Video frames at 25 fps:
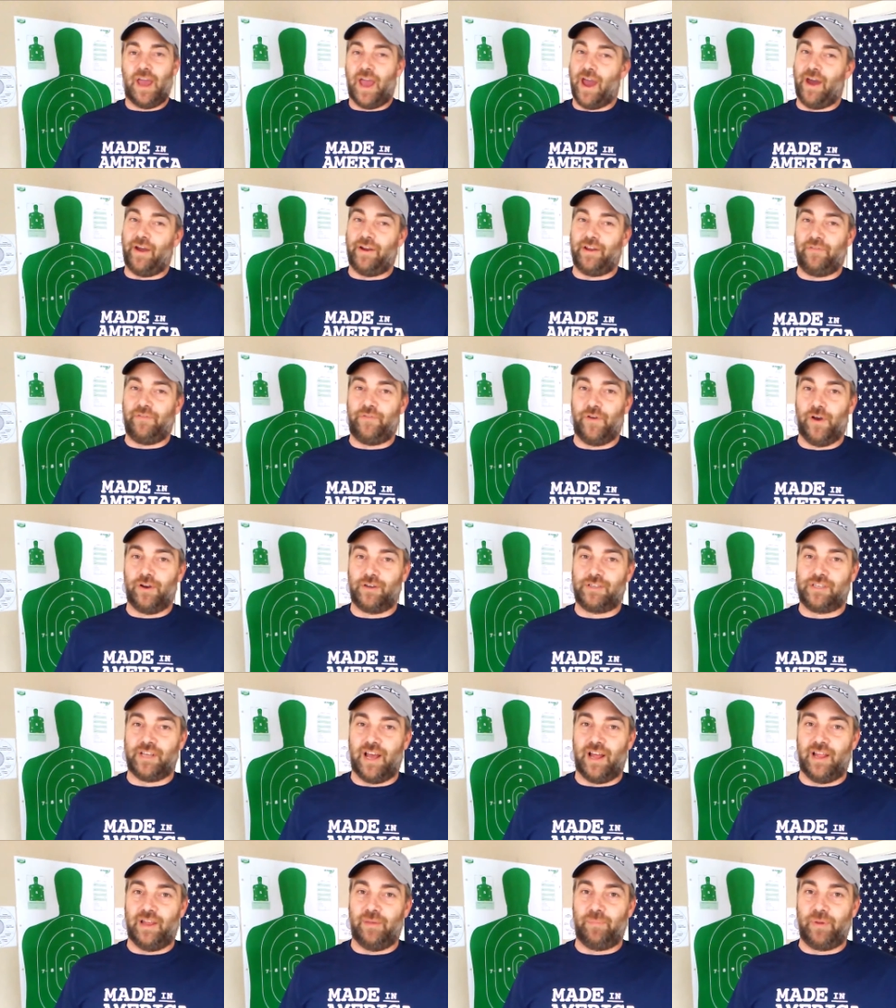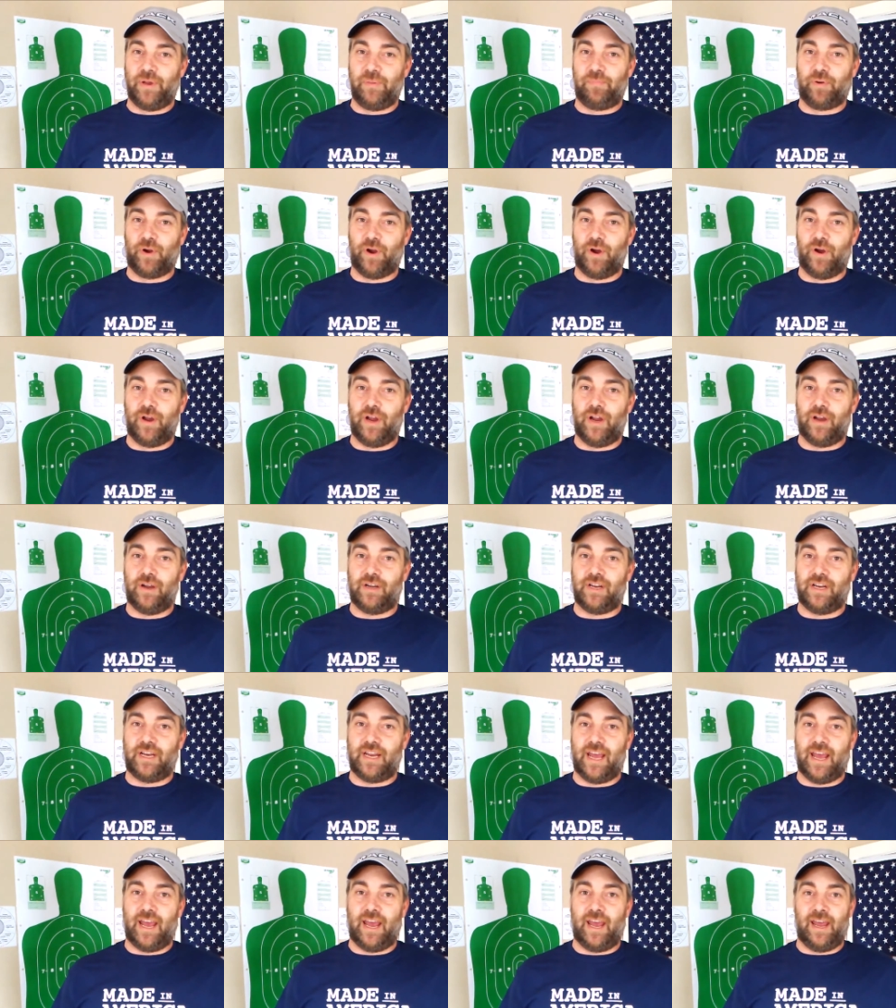Howdy folks, Allen BePro here
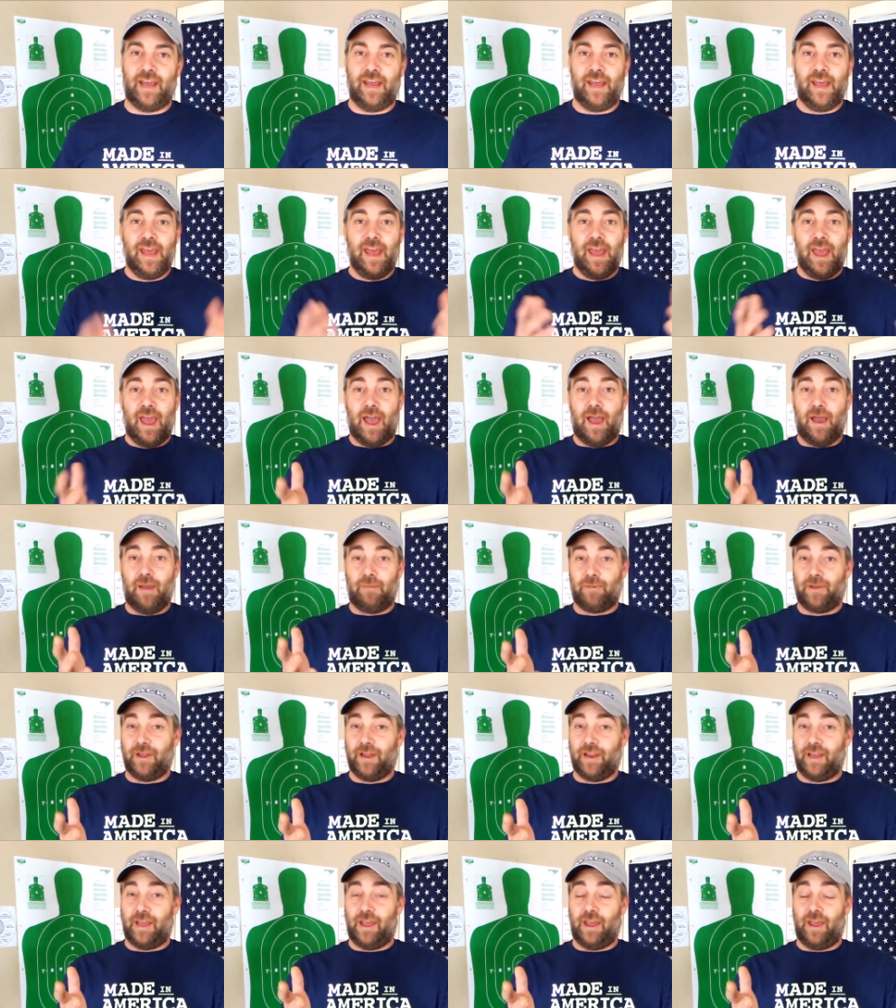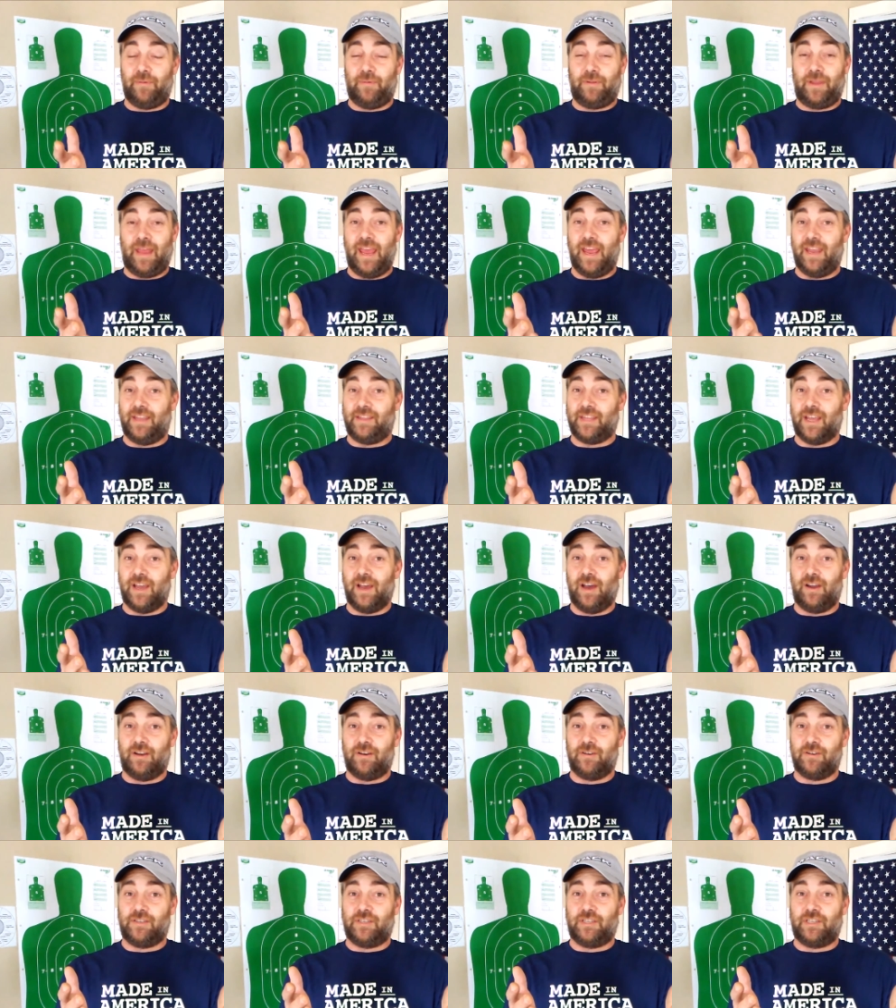today. I'm gonna hit the
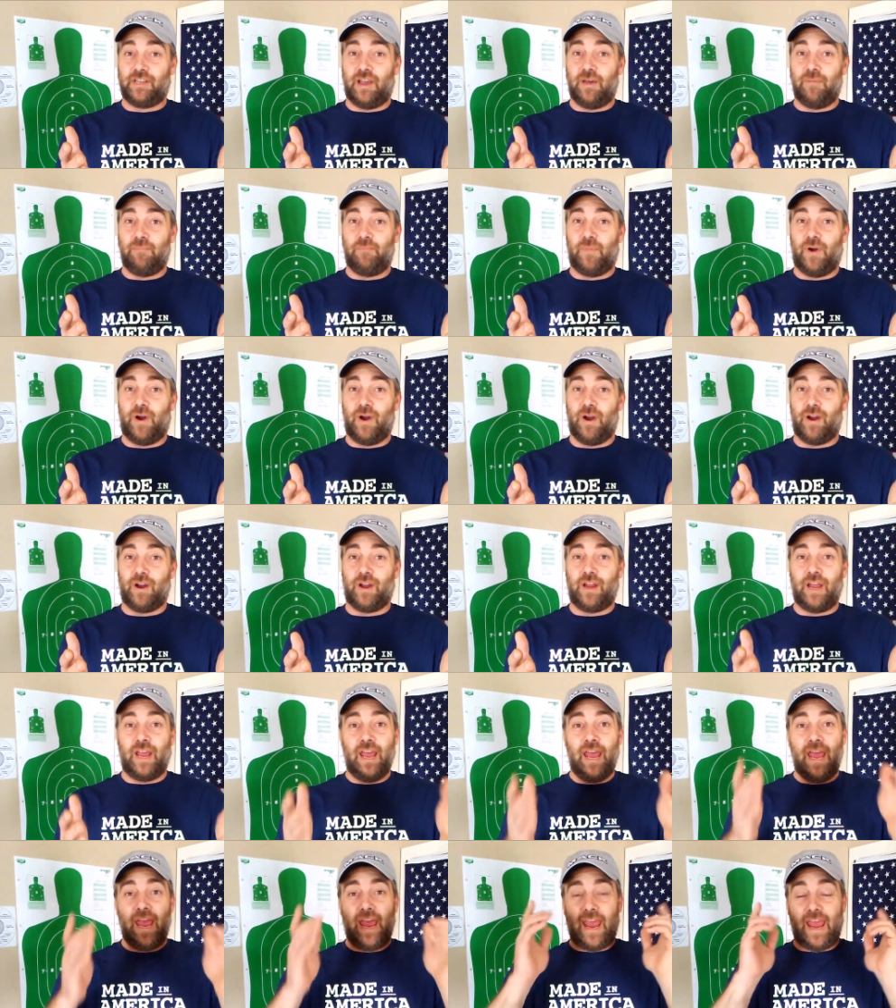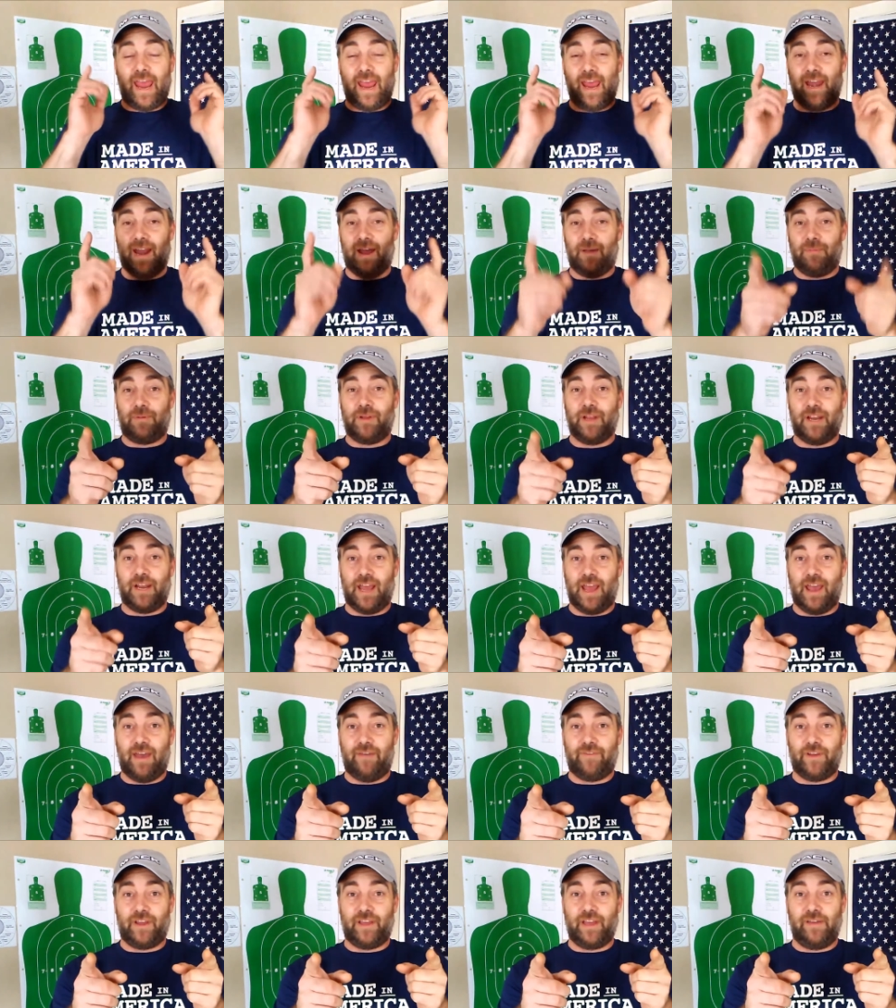100 sub mark and I'm gonna
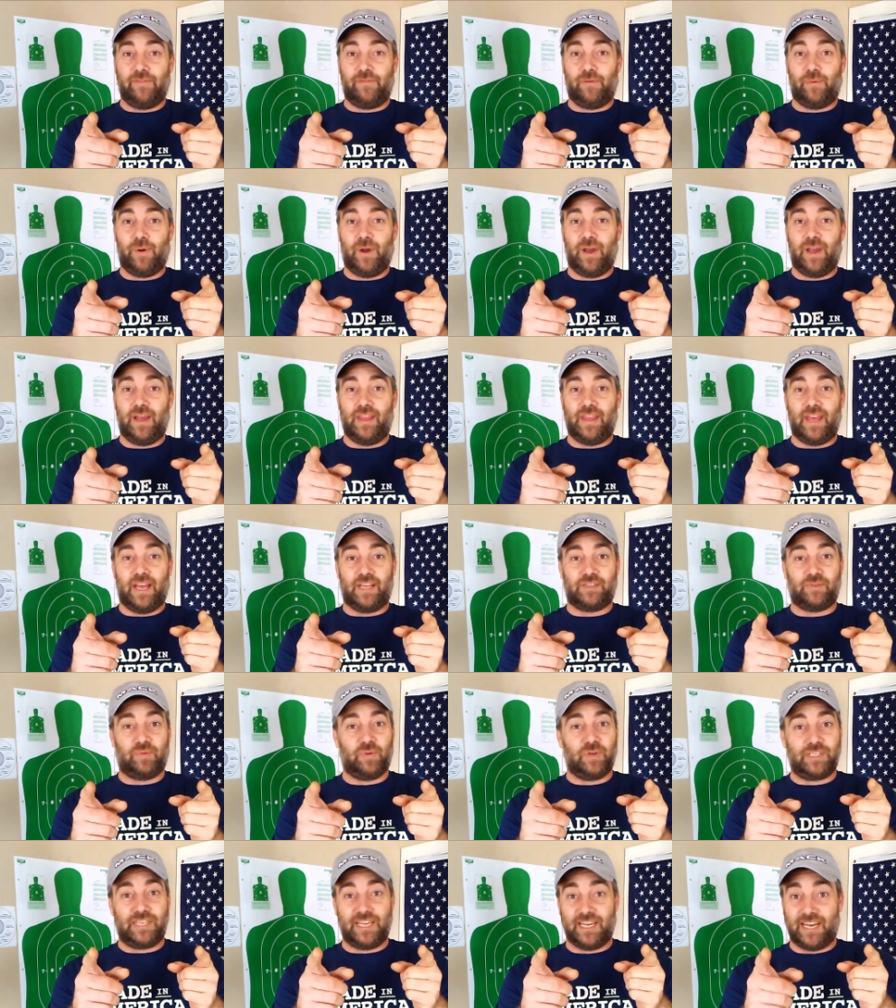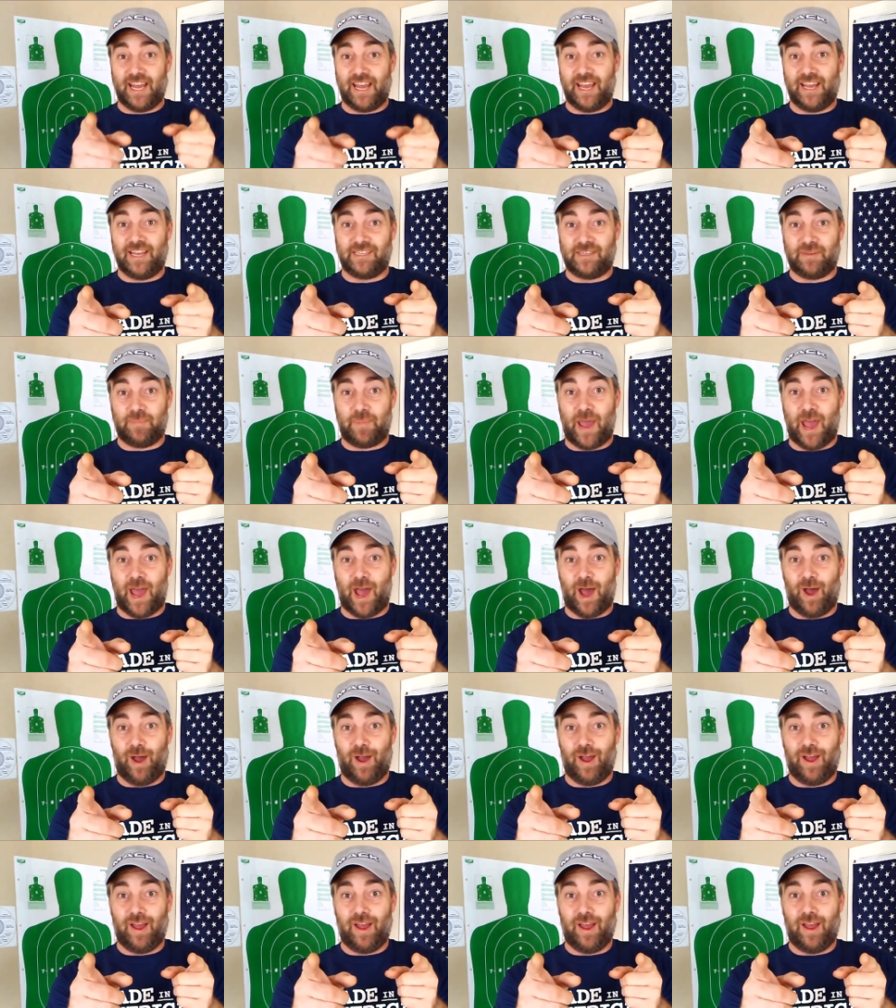have a giveaway. That's what today is about.